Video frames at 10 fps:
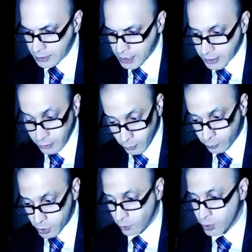He
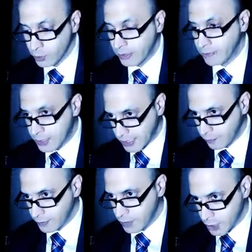was also given
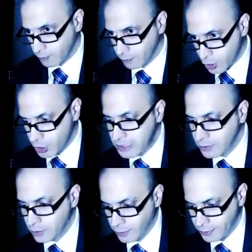7
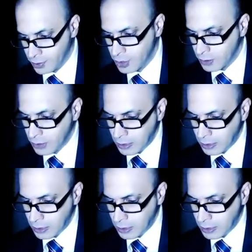submachine guns,